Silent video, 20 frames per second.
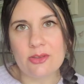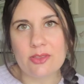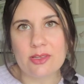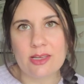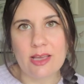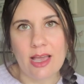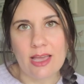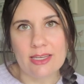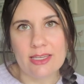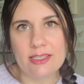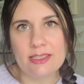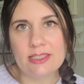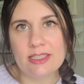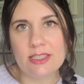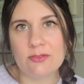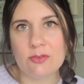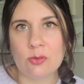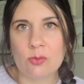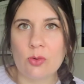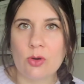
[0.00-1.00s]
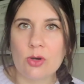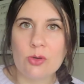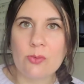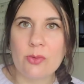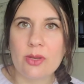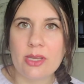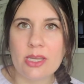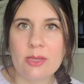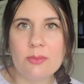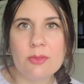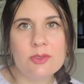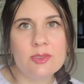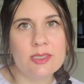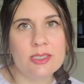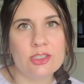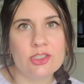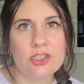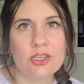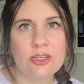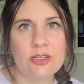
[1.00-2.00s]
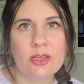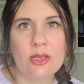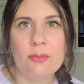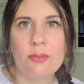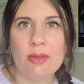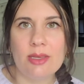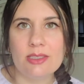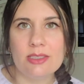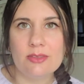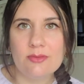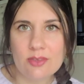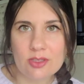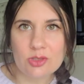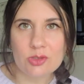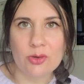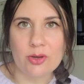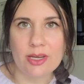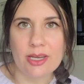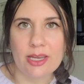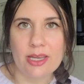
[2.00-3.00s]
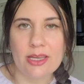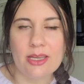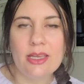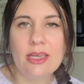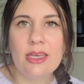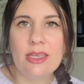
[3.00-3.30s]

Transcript: the guidance of award-winning musician Mason Victoria,